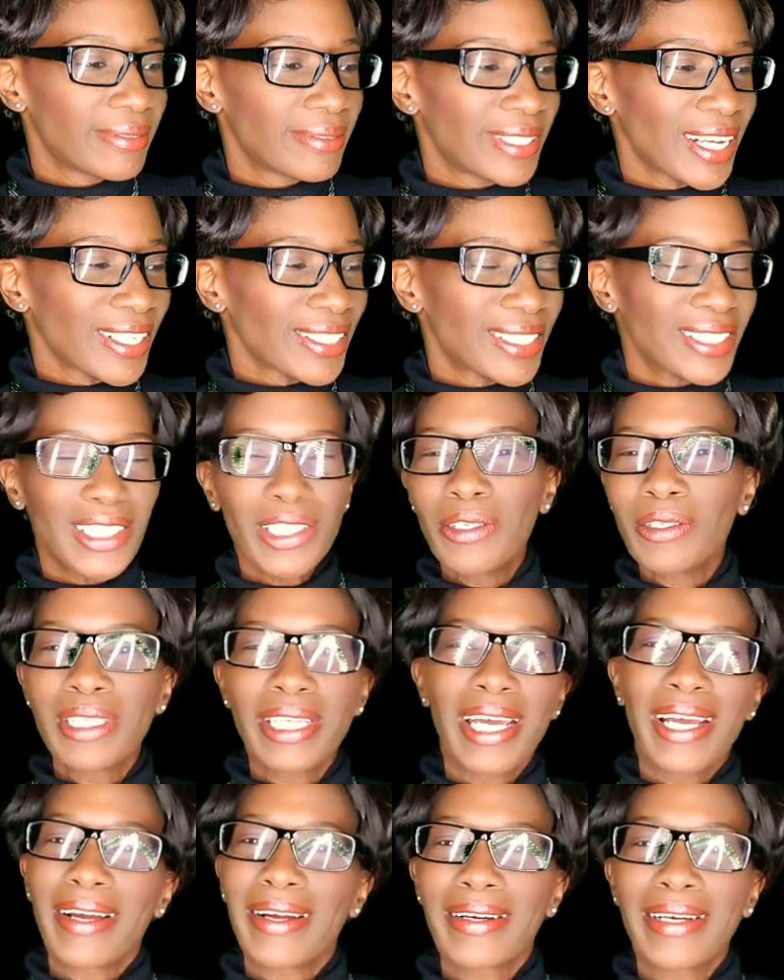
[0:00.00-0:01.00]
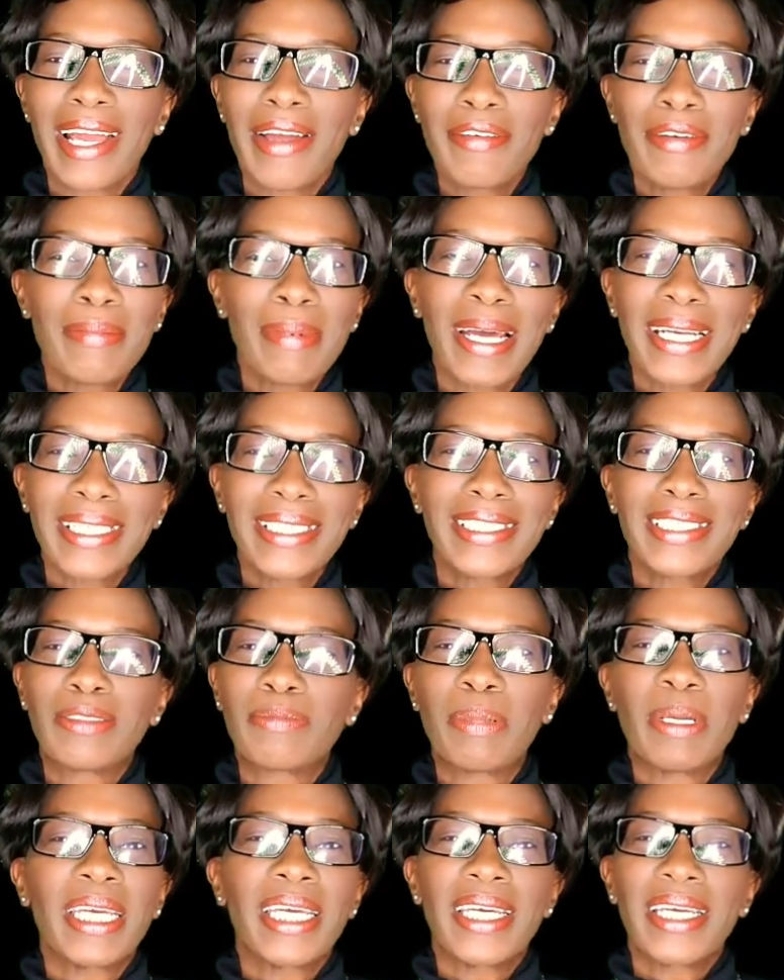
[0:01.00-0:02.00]
they're still there. Everybody's
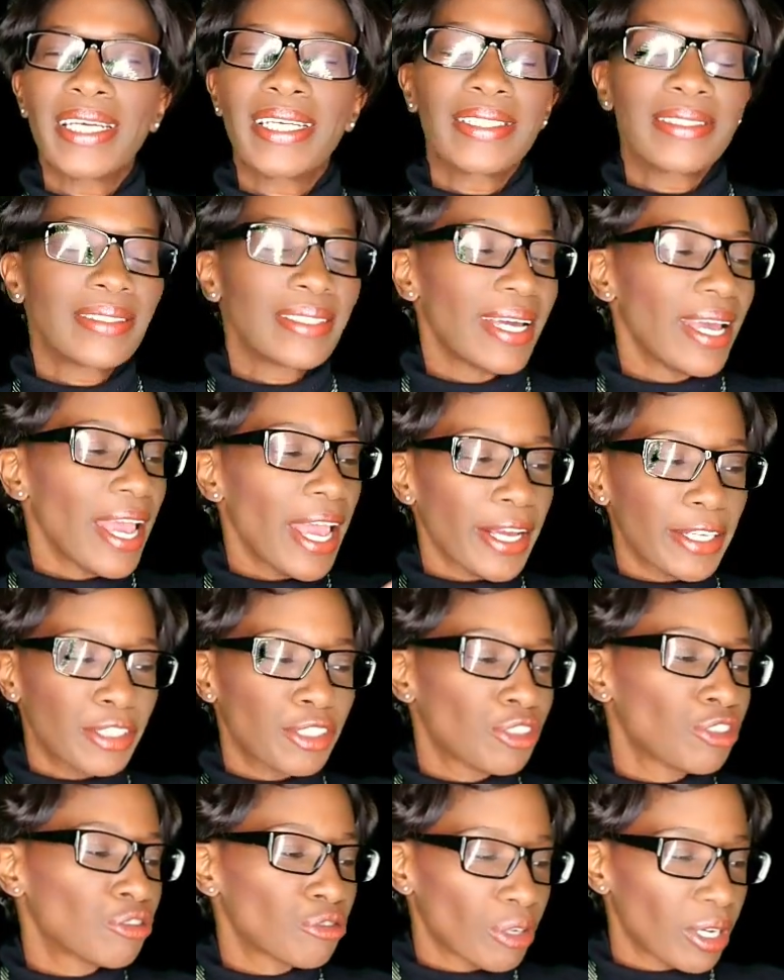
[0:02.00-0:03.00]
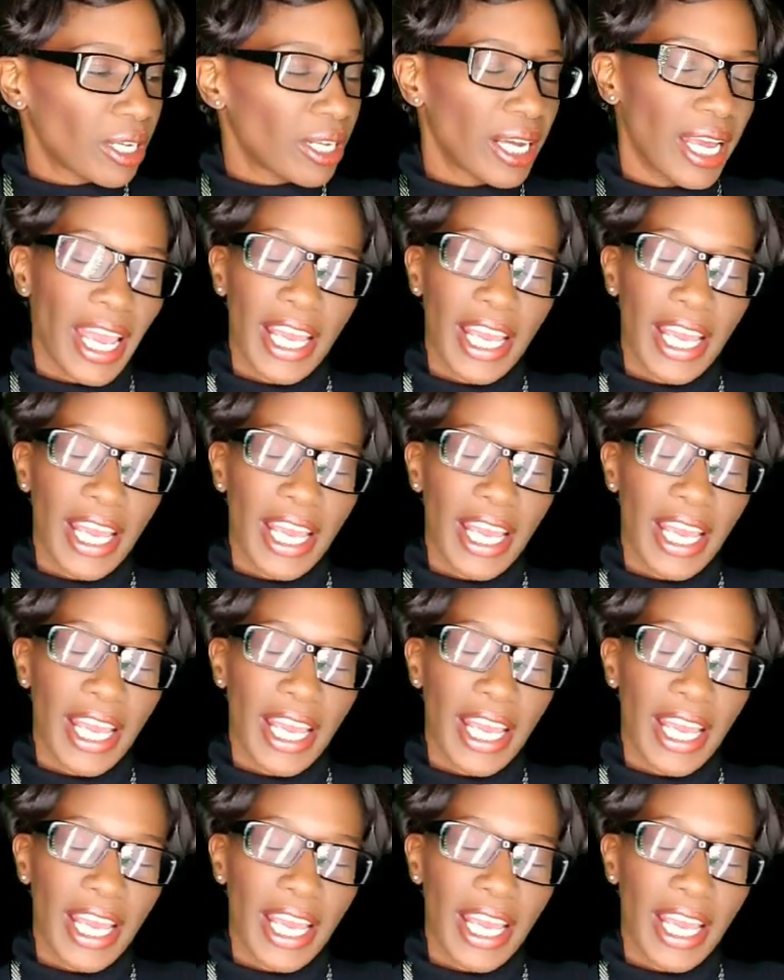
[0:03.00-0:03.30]
being extra,